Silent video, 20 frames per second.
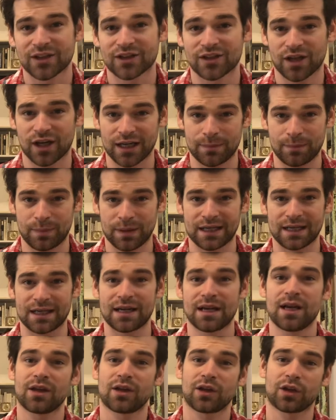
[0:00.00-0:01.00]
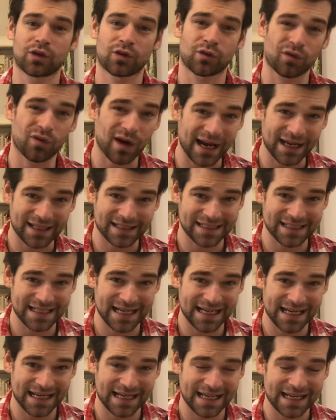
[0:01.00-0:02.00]
type in the correct
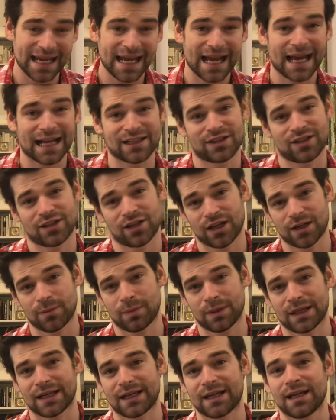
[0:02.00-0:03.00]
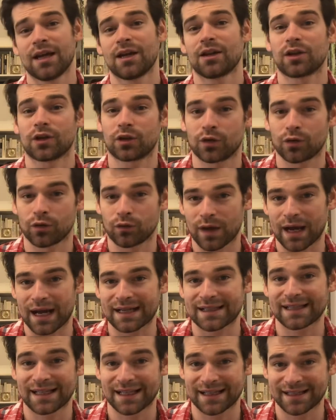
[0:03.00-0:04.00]
year and type in the
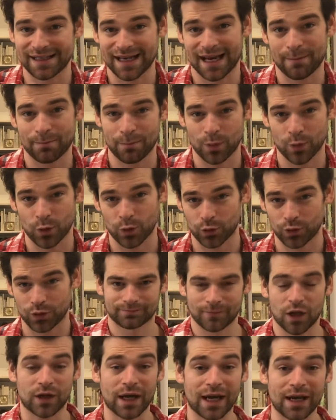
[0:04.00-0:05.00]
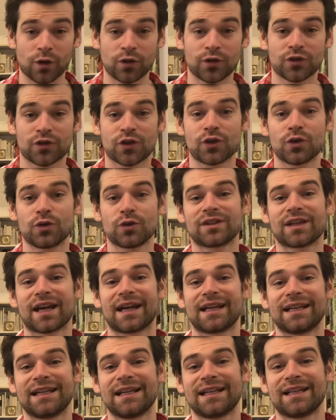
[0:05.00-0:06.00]
correct exam board. Okay, on to
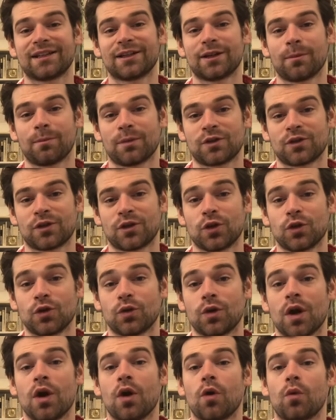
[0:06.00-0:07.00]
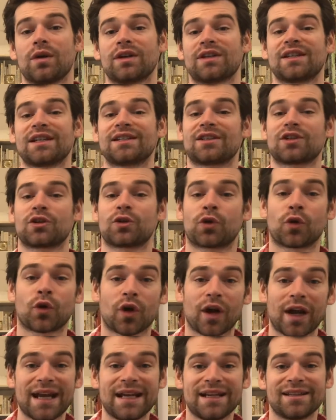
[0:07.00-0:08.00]
technique number 2, which is
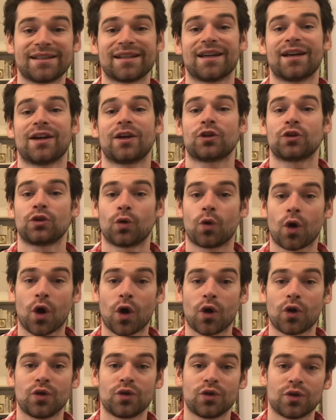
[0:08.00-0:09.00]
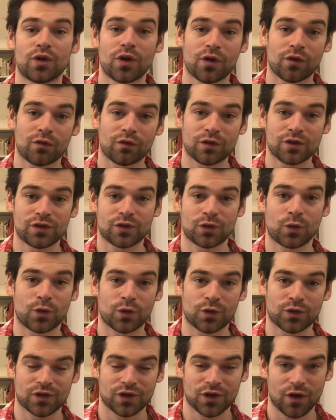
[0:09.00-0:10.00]
create your own
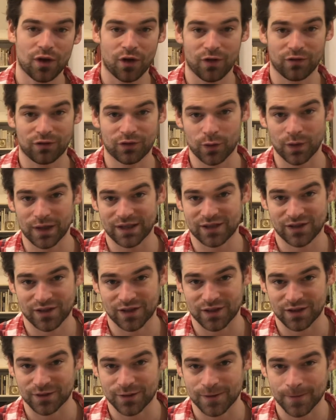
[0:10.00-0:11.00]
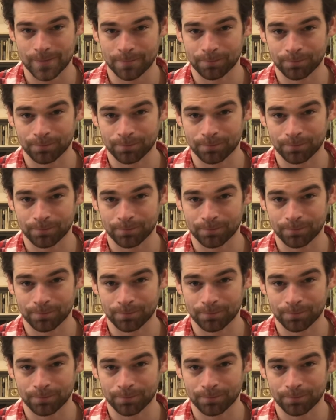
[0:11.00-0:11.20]
resource of questions.